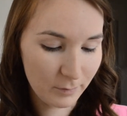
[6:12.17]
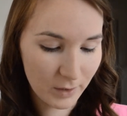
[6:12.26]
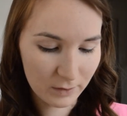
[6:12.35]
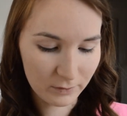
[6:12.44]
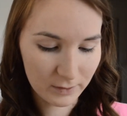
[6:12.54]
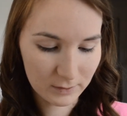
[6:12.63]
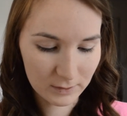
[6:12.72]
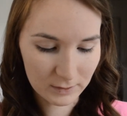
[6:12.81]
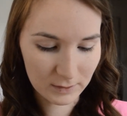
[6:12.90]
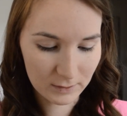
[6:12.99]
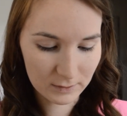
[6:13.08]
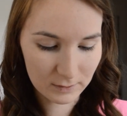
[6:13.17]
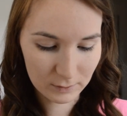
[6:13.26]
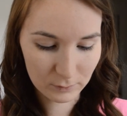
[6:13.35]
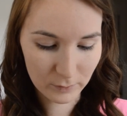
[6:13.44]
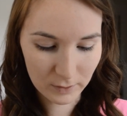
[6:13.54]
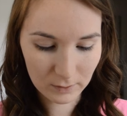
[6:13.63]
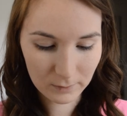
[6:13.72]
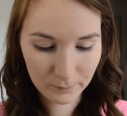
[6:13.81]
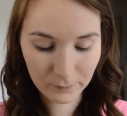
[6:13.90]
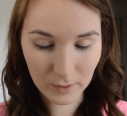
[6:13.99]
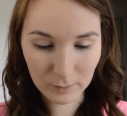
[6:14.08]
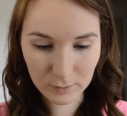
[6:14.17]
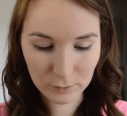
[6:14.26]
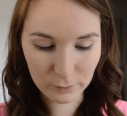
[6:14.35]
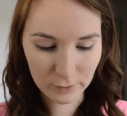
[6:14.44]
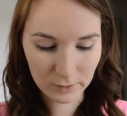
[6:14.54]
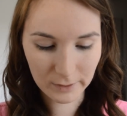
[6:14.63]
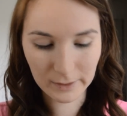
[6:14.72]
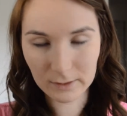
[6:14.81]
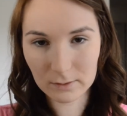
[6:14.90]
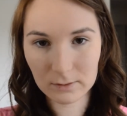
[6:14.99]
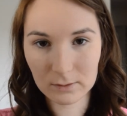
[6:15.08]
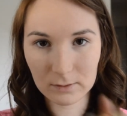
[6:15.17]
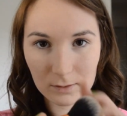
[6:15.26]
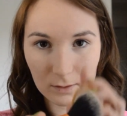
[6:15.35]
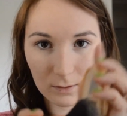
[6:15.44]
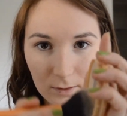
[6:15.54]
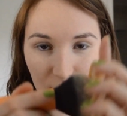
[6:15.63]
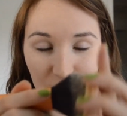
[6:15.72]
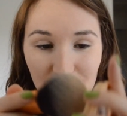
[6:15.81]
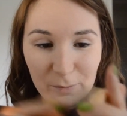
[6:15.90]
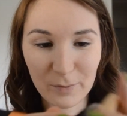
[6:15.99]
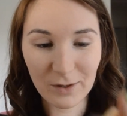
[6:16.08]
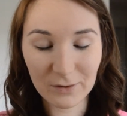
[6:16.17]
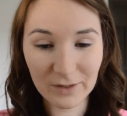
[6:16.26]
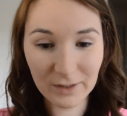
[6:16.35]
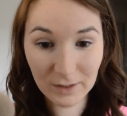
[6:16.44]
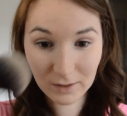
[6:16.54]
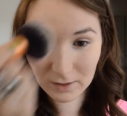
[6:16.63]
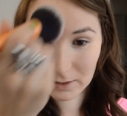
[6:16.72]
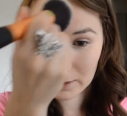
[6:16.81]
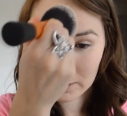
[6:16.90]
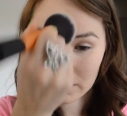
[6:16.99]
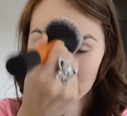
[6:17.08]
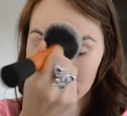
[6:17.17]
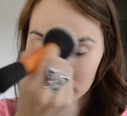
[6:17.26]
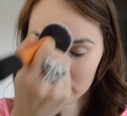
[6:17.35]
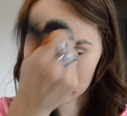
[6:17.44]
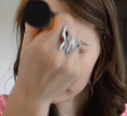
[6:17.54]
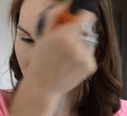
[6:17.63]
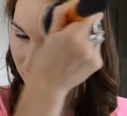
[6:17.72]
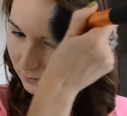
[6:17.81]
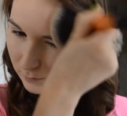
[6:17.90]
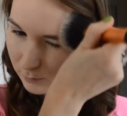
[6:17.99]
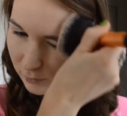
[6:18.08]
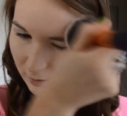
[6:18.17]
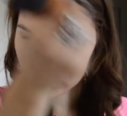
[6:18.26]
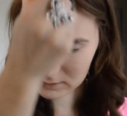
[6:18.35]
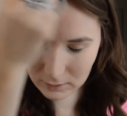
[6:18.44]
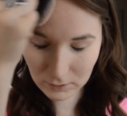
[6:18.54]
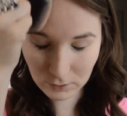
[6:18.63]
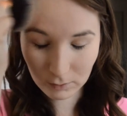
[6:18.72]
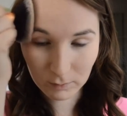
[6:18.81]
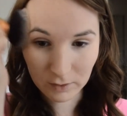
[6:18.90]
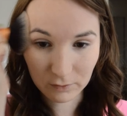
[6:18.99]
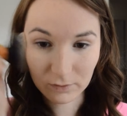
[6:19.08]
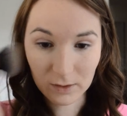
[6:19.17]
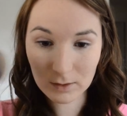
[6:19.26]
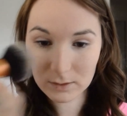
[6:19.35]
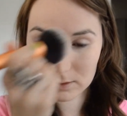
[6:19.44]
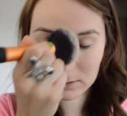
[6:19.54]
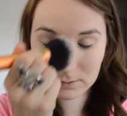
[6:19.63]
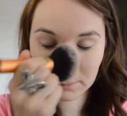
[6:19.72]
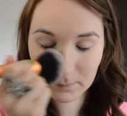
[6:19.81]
Real Techniques as well. I'm swirling it in my powder and just pressing it on my face.